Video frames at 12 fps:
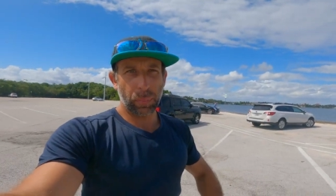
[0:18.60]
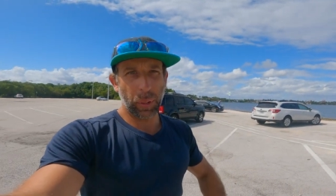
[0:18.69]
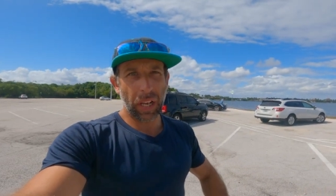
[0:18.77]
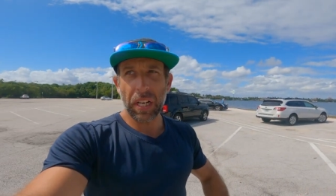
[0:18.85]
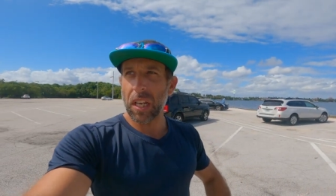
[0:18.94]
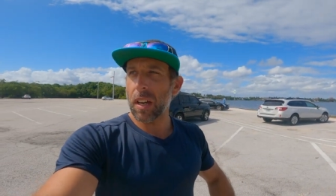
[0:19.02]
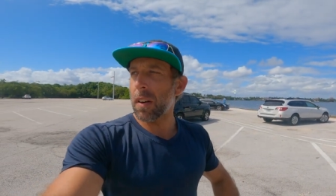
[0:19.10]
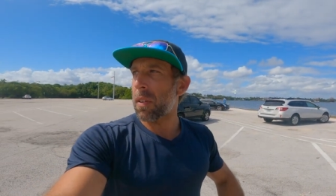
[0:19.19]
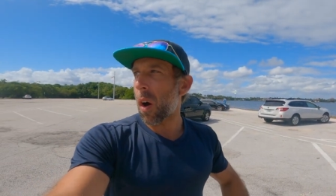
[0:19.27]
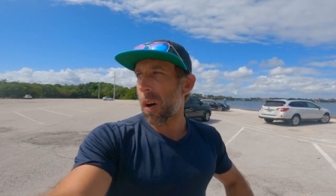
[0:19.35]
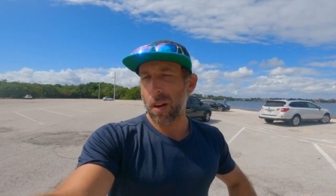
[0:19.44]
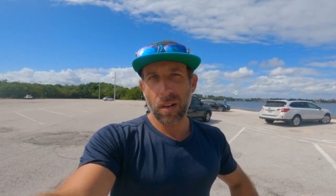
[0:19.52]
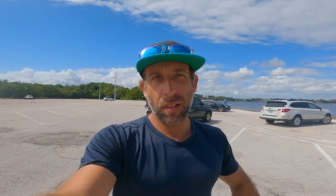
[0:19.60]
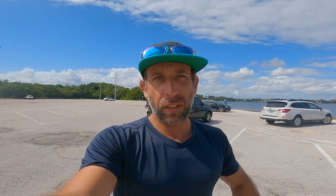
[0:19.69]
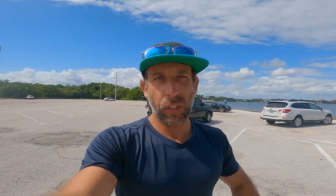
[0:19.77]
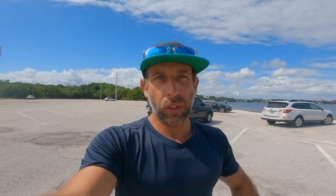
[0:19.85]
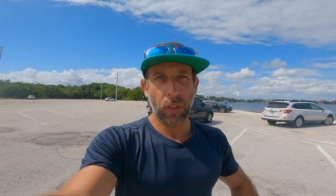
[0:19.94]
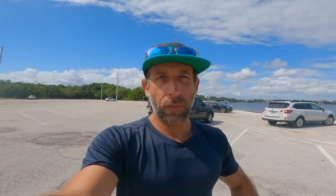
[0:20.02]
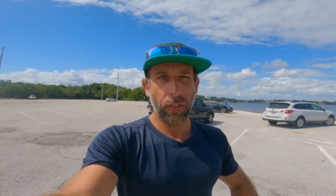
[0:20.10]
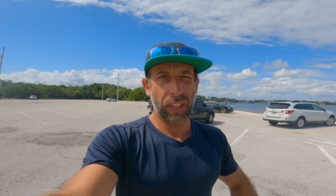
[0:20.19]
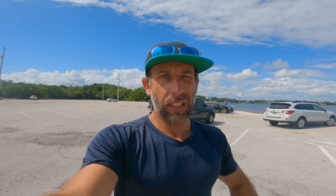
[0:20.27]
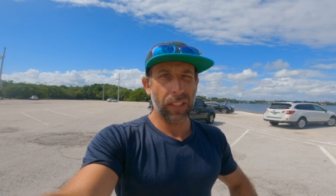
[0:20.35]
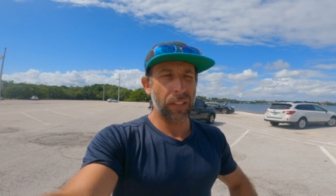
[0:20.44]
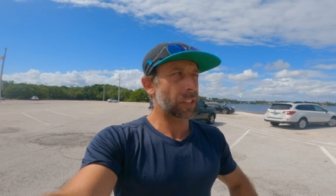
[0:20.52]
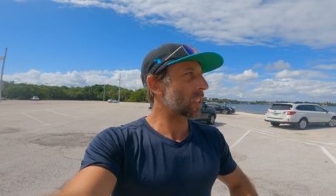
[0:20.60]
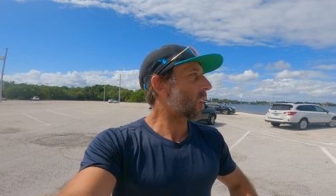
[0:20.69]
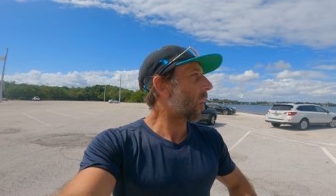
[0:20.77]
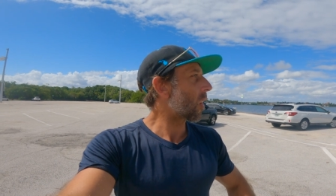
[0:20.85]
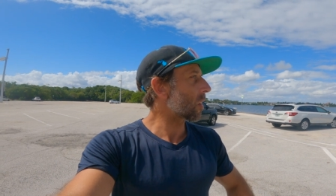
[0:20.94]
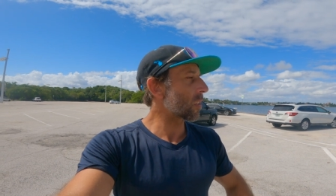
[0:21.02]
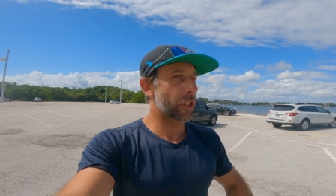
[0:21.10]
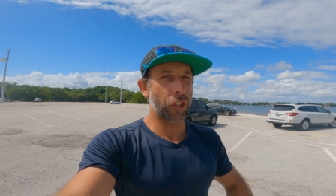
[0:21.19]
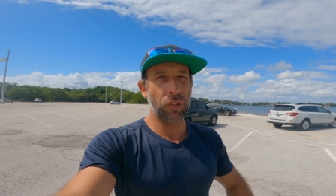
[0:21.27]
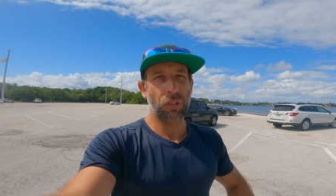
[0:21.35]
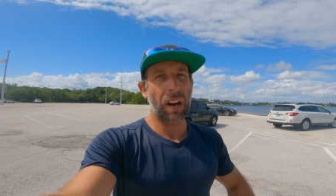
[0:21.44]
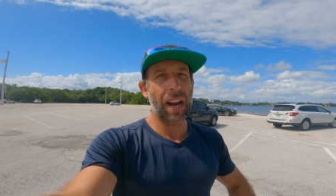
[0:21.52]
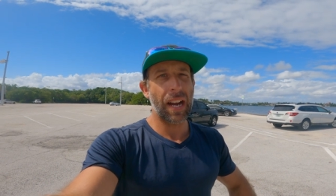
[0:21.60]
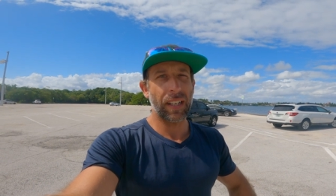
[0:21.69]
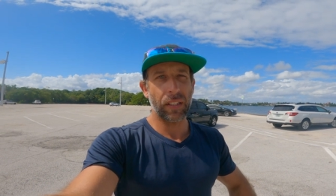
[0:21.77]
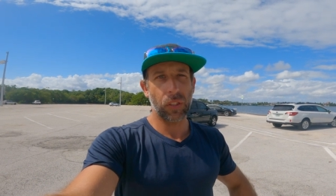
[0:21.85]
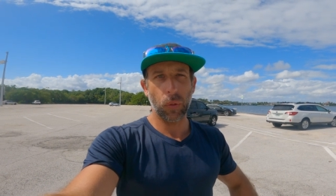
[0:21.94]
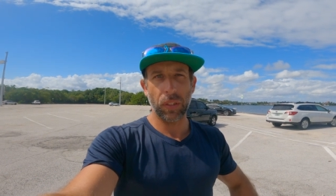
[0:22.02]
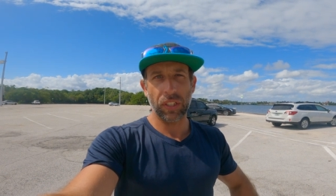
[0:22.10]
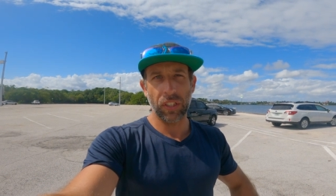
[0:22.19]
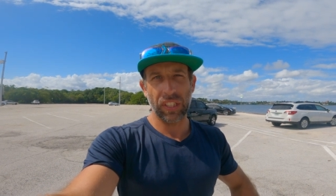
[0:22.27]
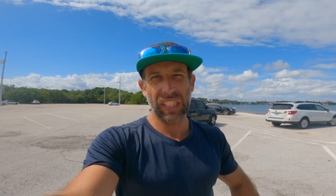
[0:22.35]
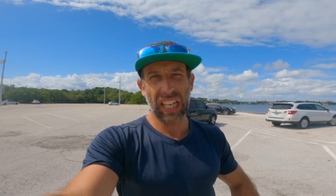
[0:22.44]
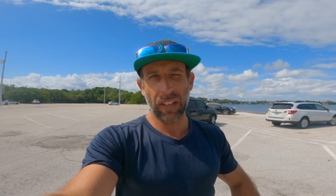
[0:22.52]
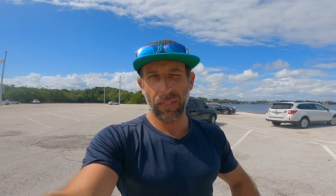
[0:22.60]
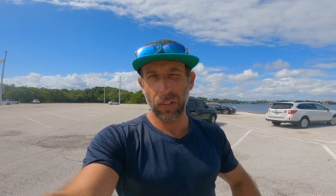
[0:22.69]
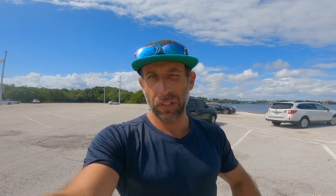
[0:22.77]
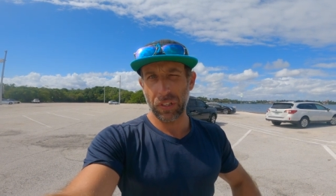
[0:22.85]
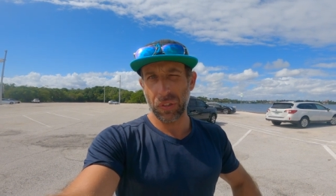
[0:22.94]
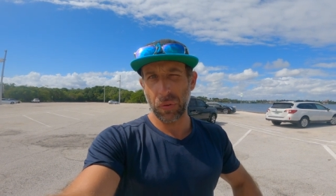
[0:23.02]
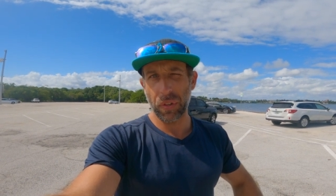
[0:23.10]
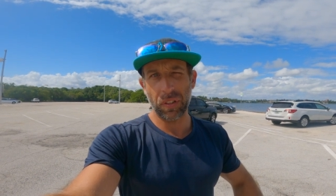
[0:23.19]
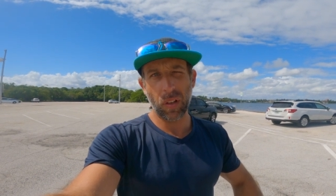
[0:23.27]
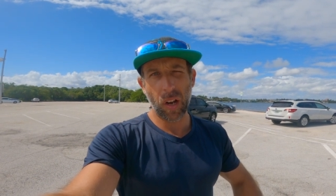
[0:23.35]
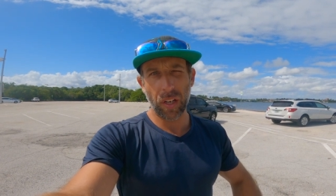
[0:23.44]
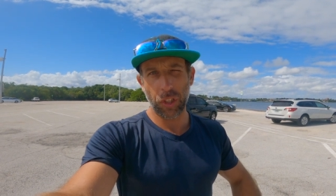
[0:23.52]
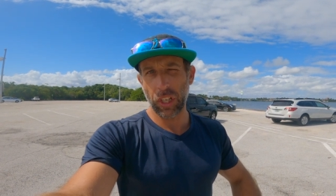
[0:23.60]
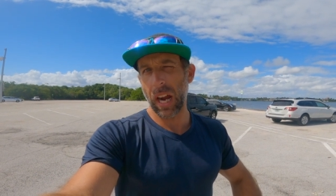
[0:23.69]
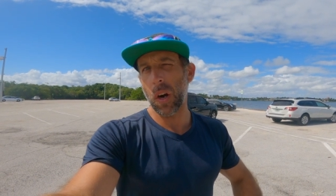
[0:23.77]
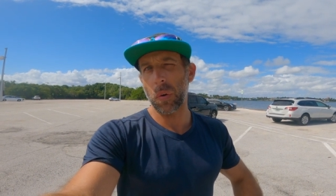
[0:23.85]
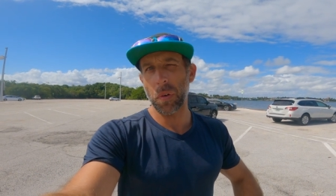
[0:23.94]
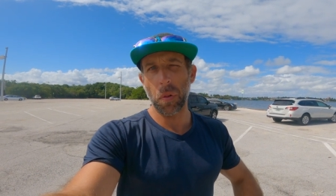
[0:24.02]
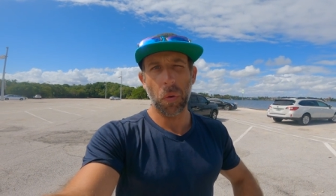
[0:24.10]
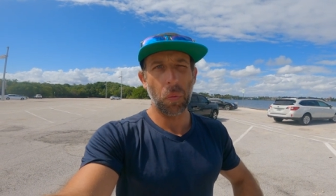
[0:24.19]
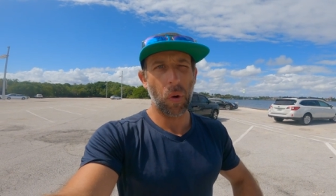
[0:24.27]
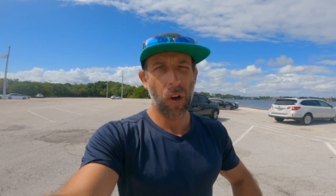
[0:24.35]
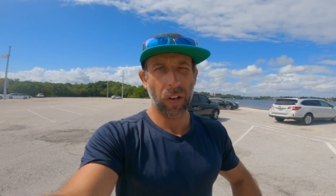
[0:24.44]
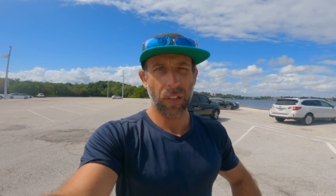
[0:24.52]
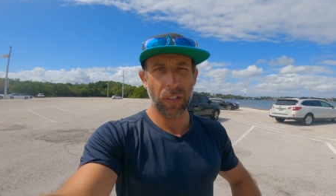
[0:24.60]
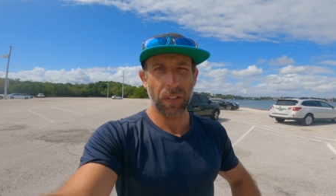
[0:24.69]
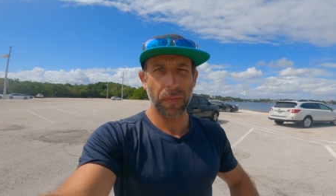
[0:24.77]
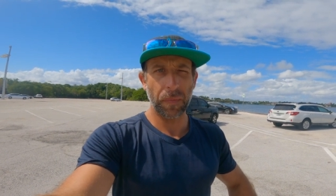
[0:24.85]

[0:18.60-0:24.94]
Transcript: plenty of hard surfaces, cars and rocks, so it's just safer to do the launch out into the water.